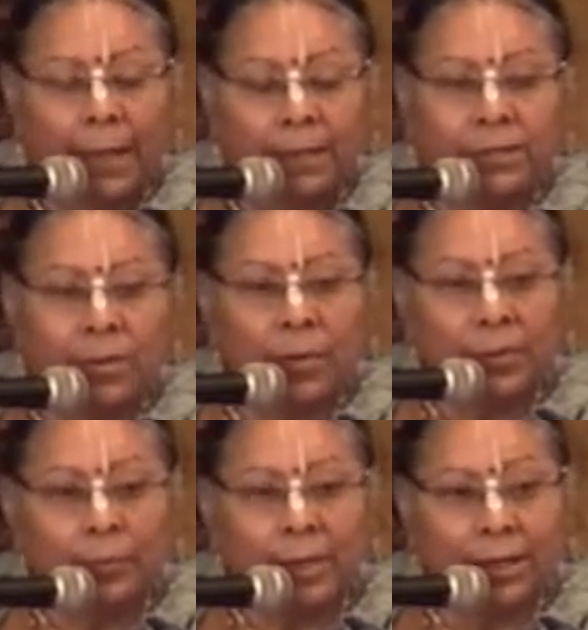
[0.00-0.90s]
And so
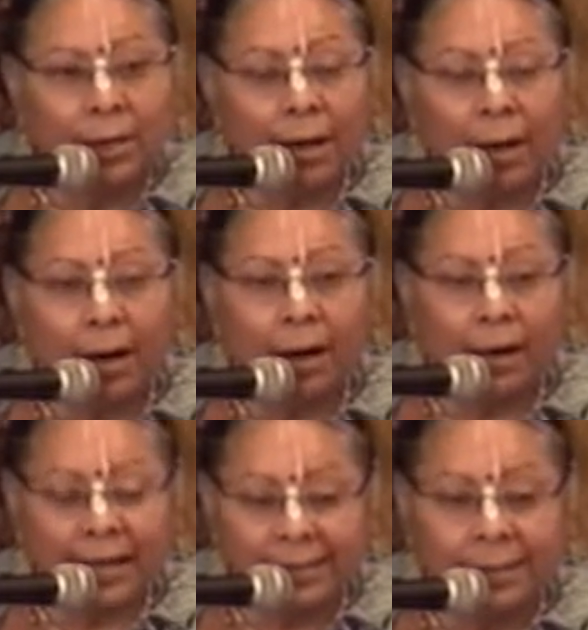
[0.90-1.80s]
when we are
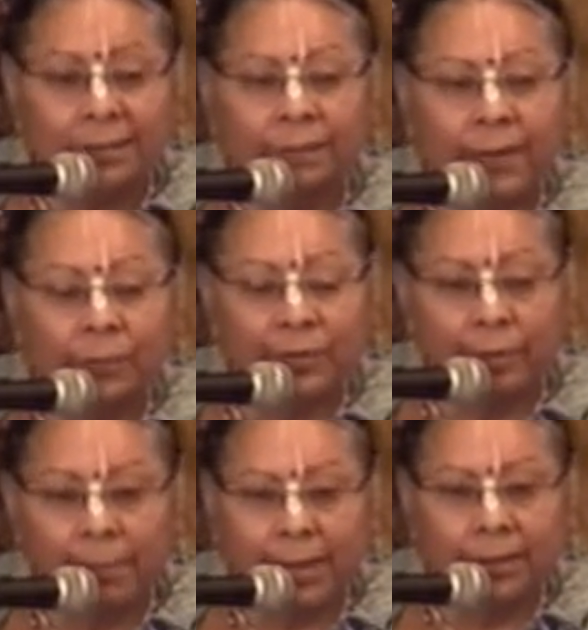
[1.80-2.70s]
identifying with the
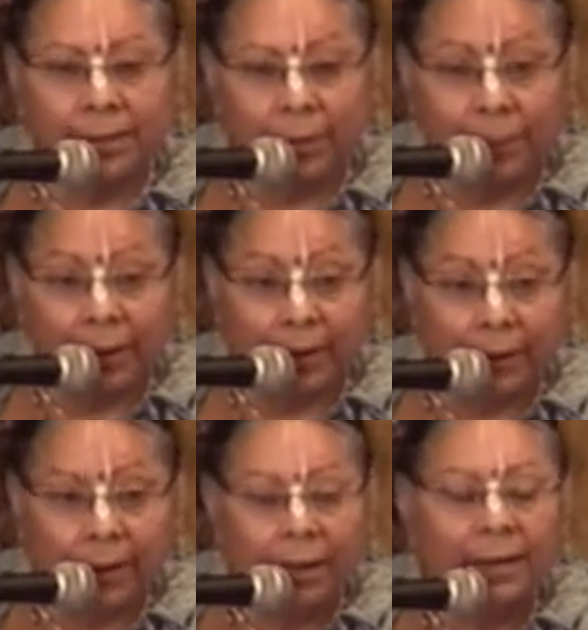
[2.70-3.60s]
mind and the
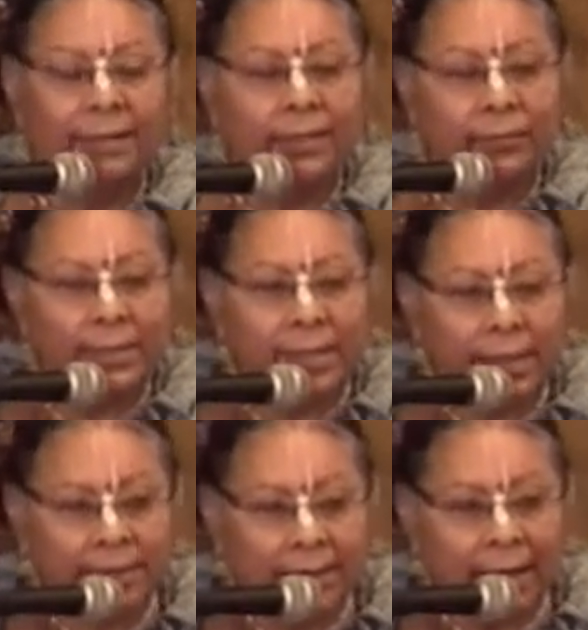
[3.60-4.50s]
body, then we
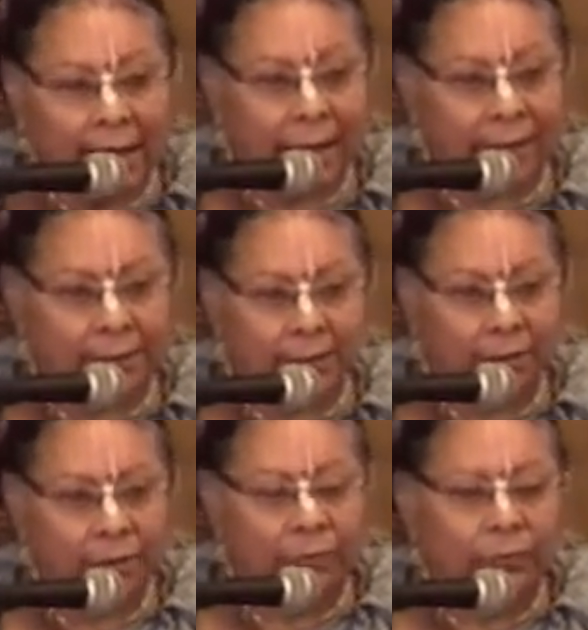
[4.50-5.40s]
tend to act
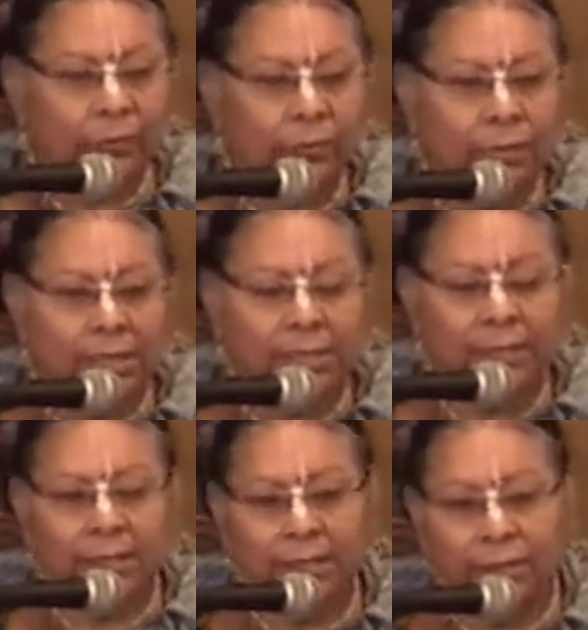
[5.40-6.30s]
through these
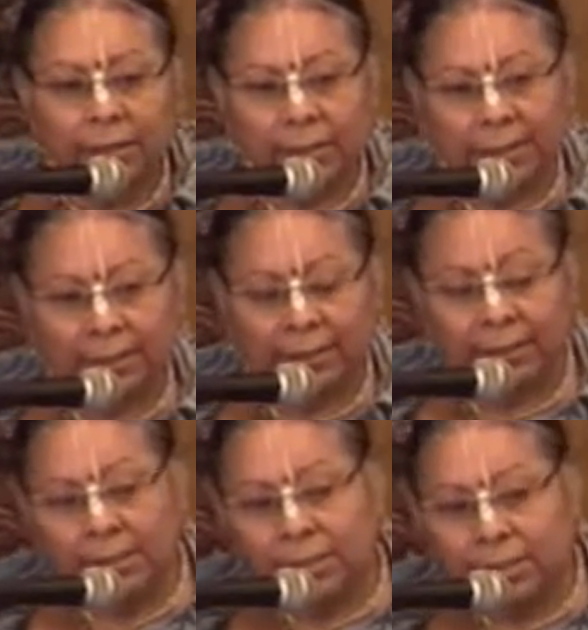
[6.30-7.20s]
materialistic
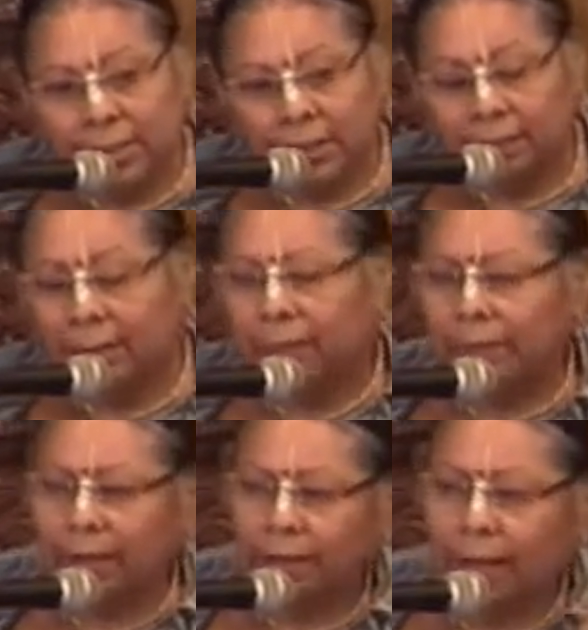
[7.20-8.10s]
conditioning that we
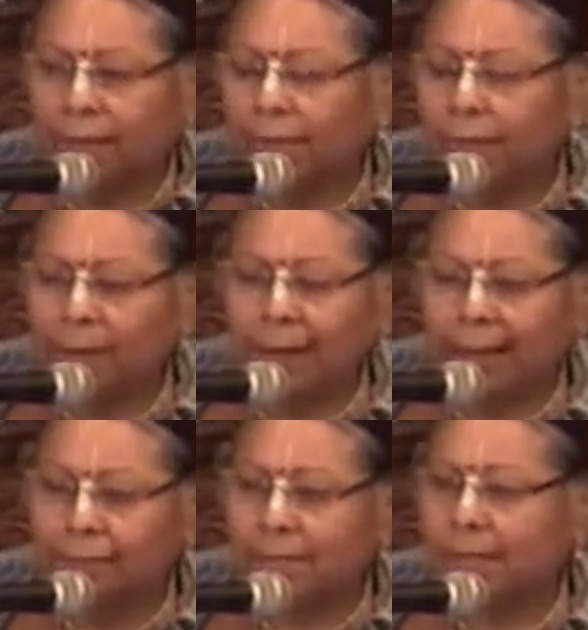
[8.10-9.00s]
have had for
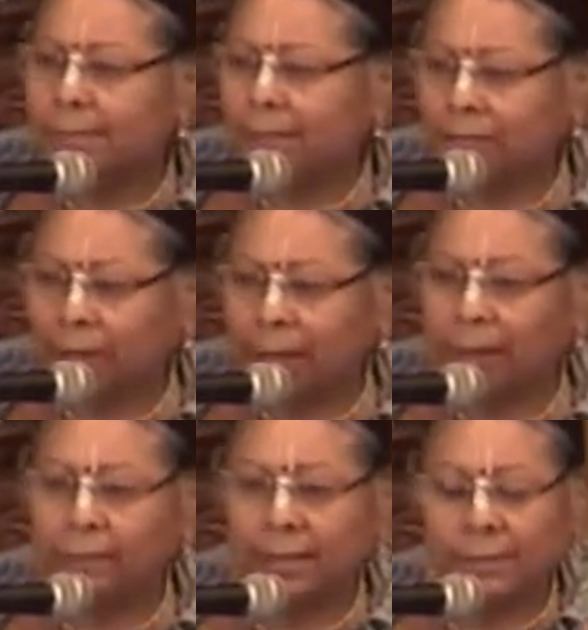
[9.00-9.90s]
lifetimes after
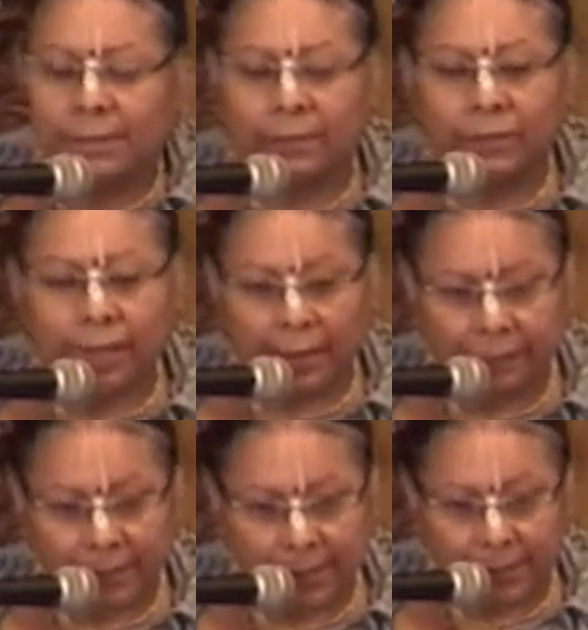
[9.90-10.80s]
lifetimes after
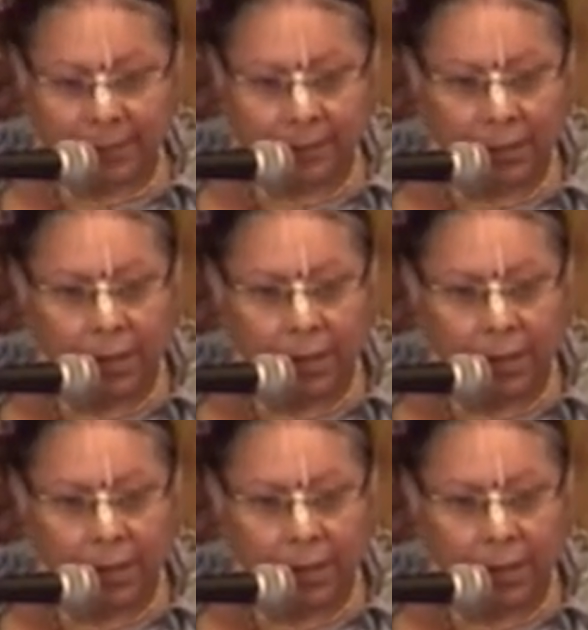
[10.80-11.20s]
lifetimes.